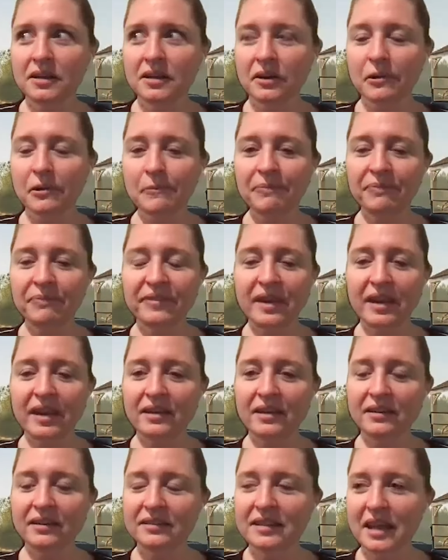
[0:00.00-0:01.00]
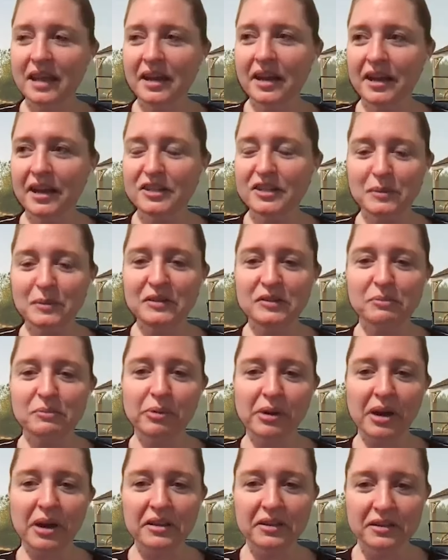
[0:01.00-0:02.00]
You know, dead dead husband's
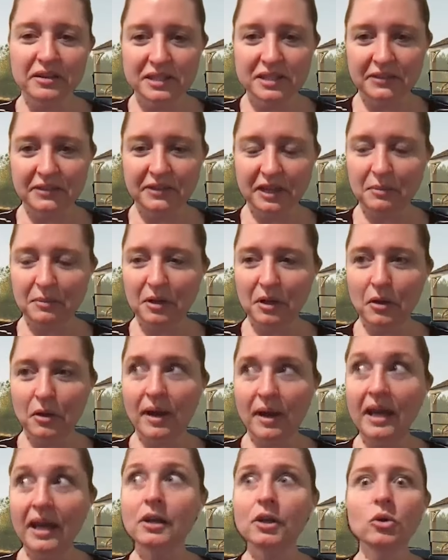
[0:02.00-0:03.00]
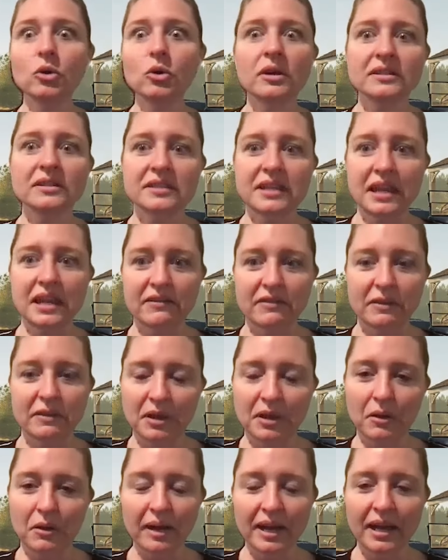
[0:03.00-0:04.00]
brother is giving him the go ahead. Lucas gave him
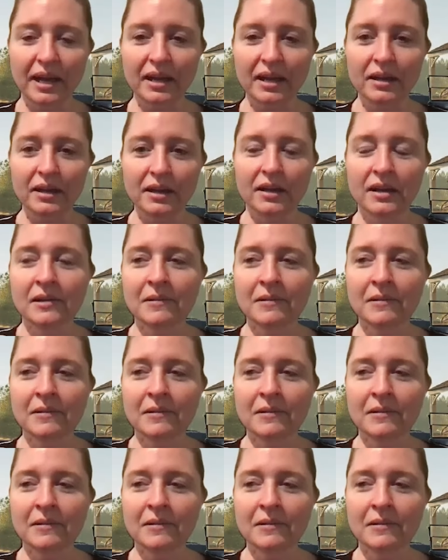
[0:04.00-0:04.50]
the go ahead.